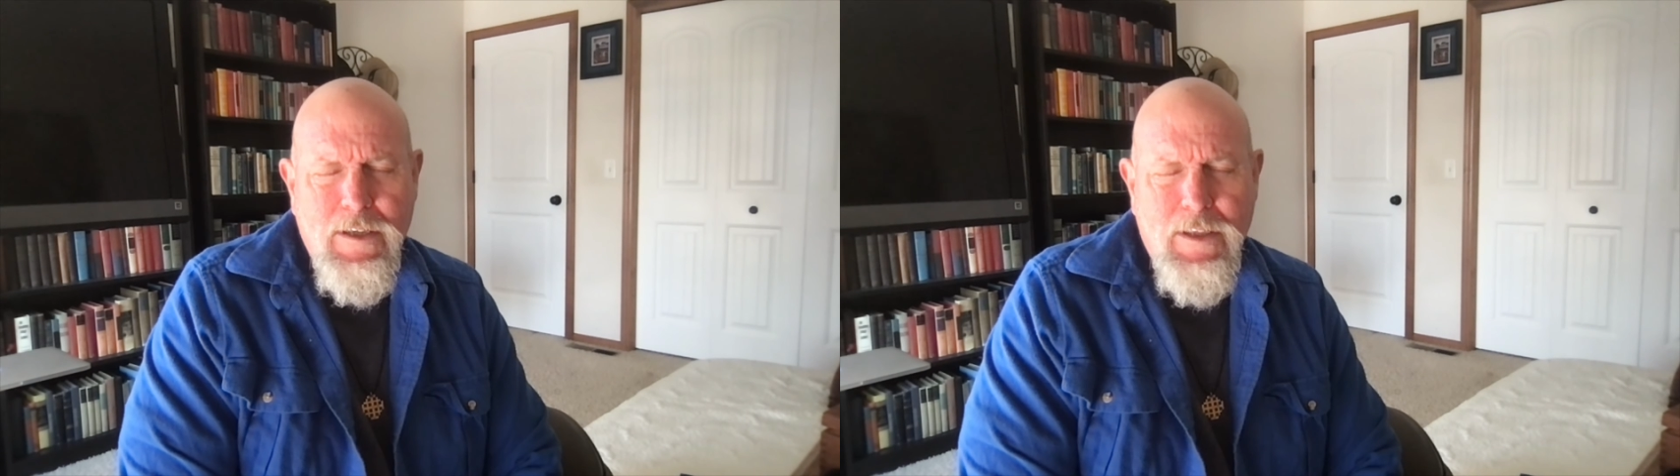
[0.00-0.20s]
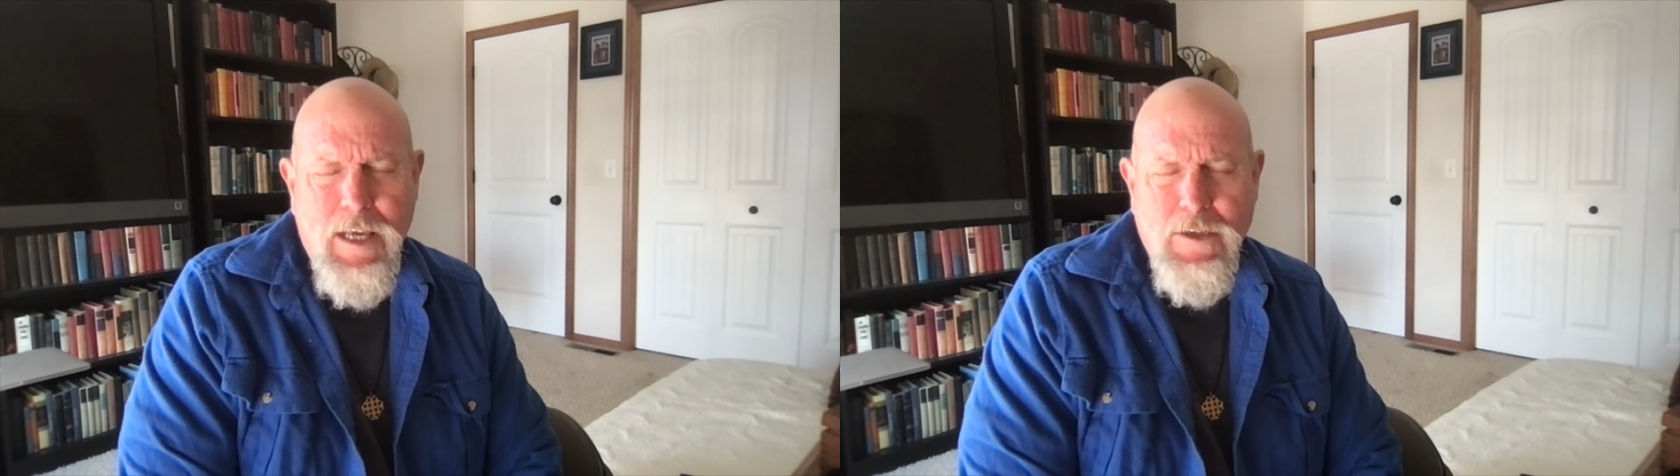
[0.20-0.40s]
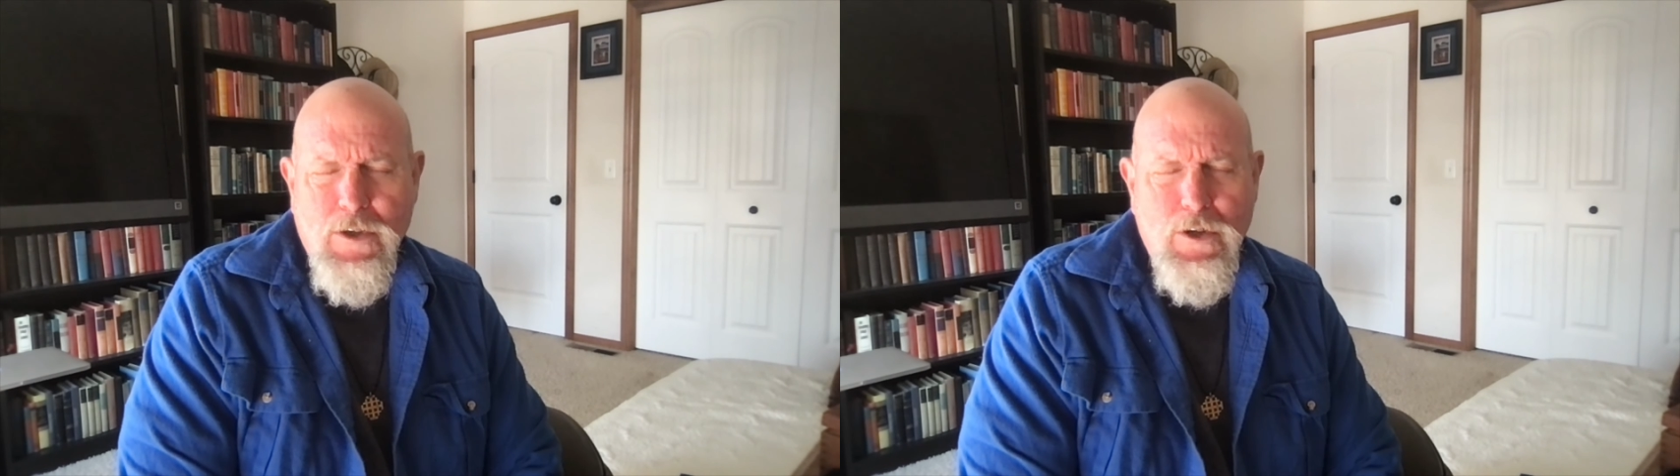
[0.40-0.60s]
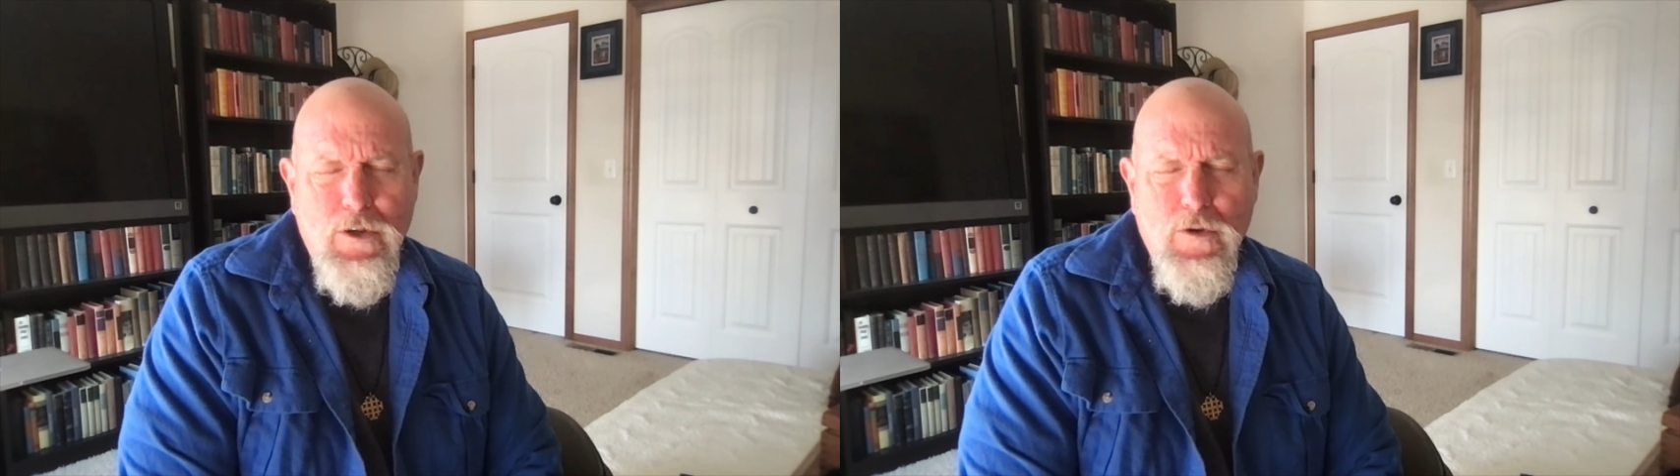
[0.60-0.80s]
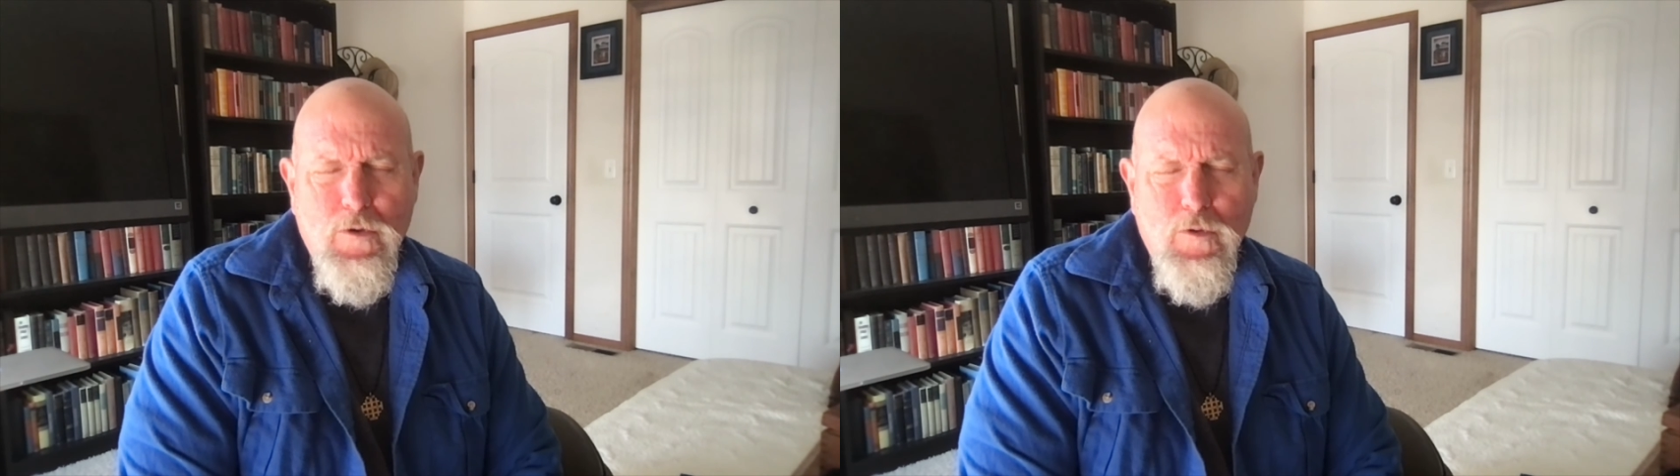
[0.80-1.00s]
that
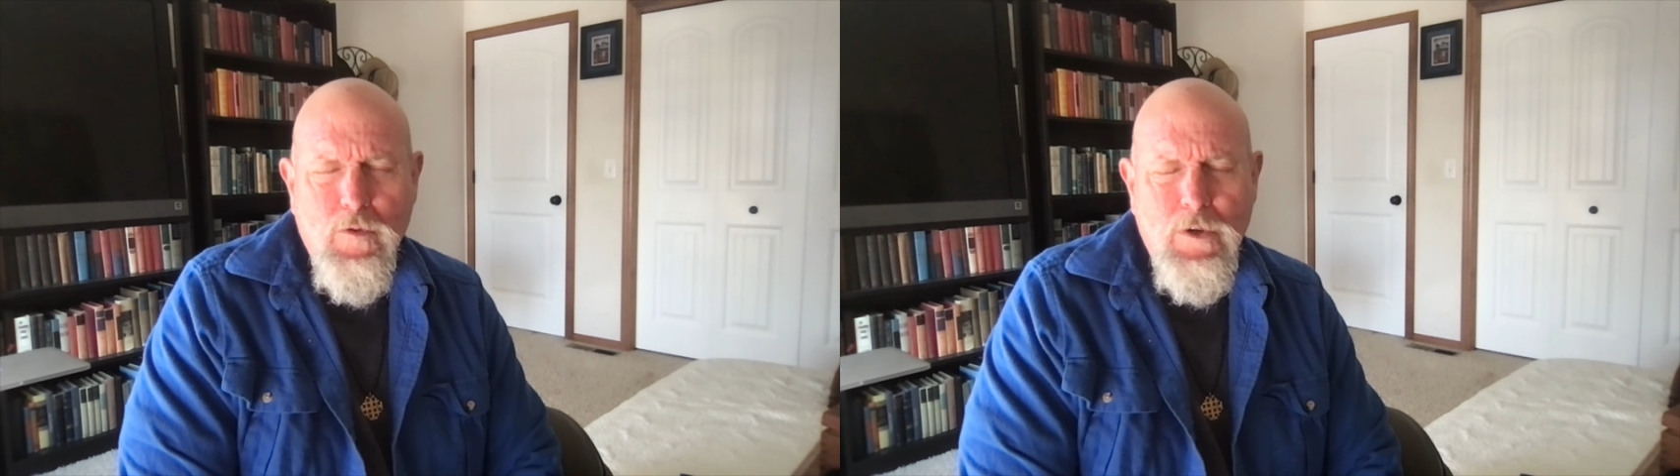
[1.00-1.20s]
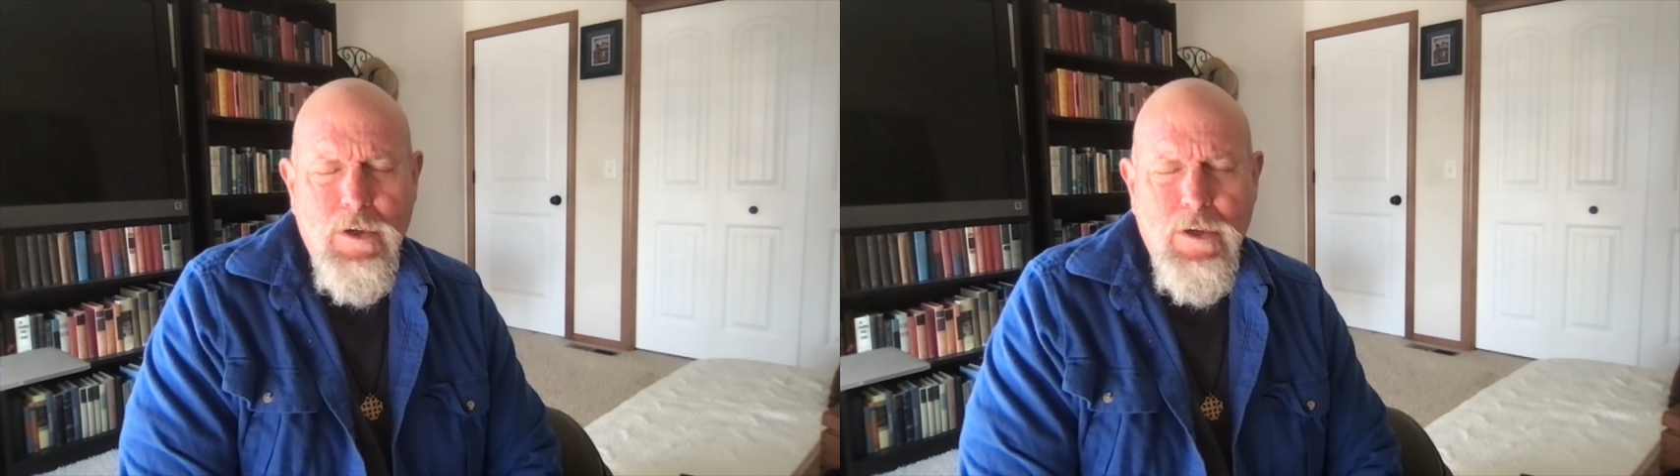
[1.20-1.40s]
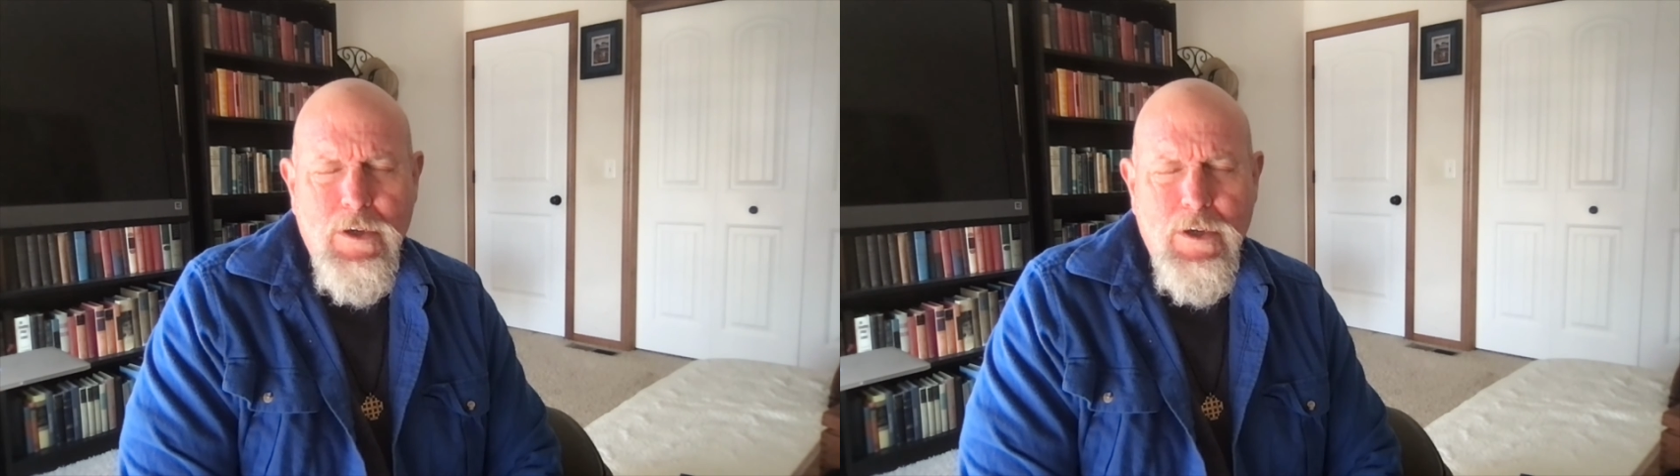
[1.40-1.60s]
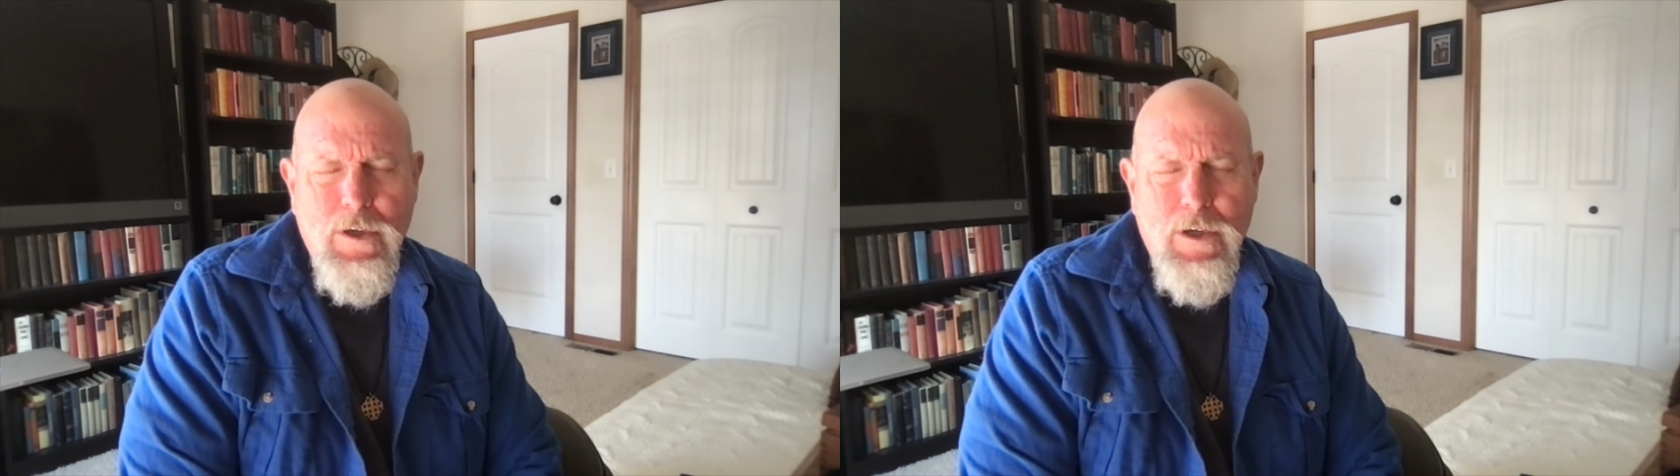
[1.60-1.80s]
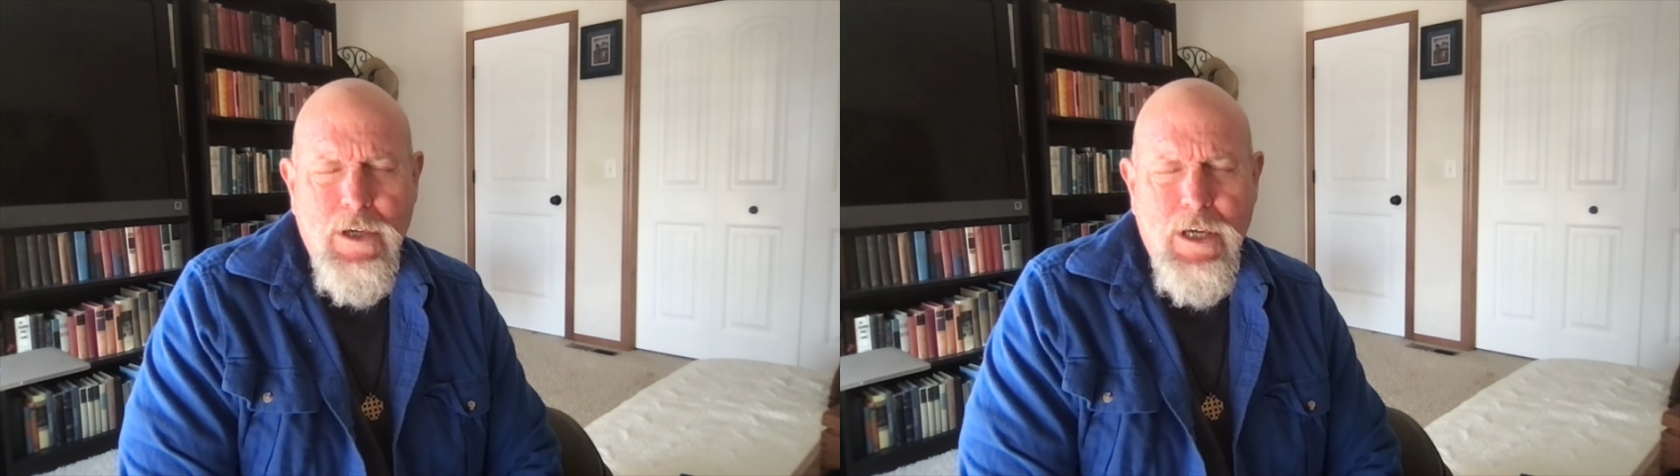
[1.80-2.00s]
you
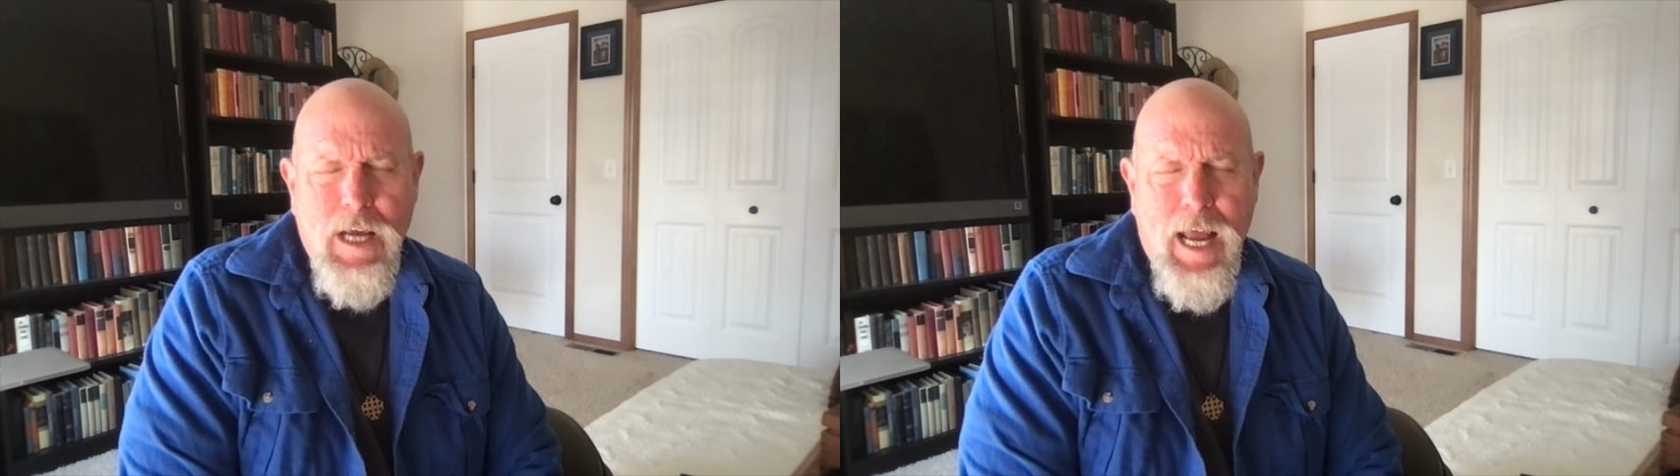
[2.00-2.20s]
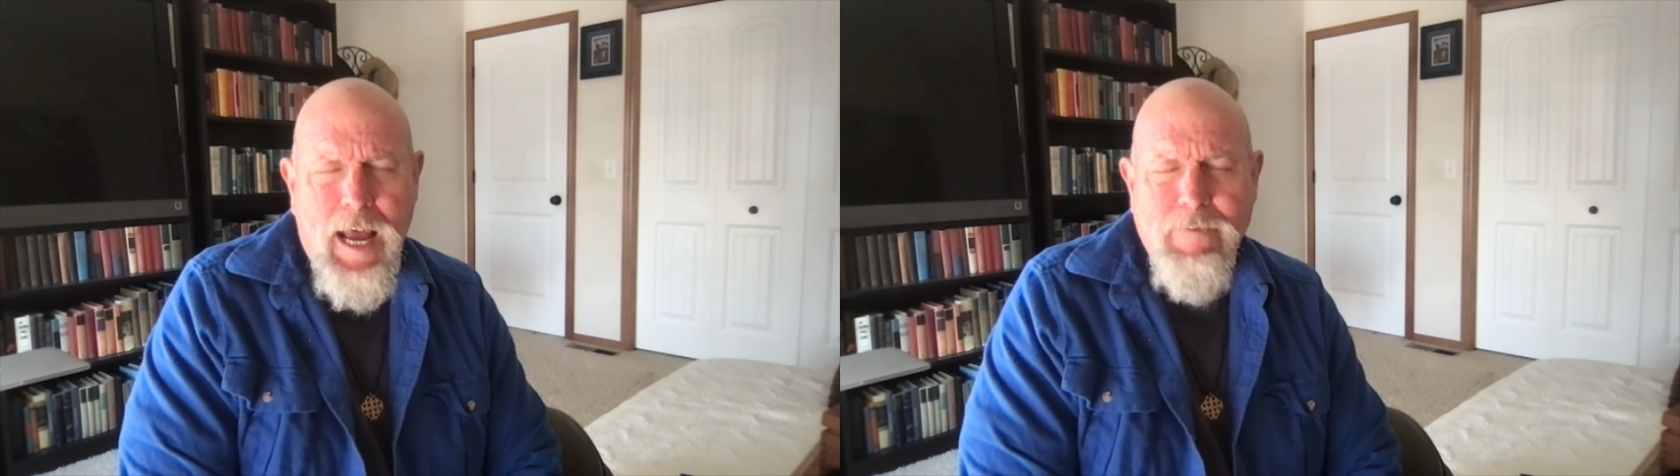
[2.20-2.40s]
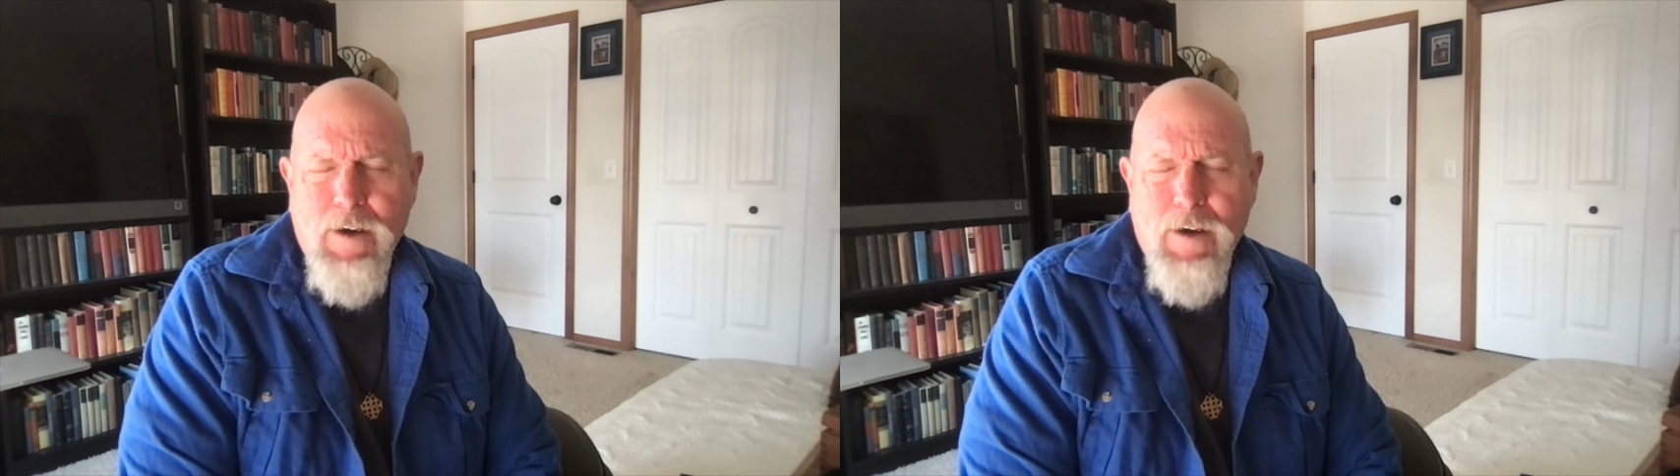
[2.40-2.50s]
have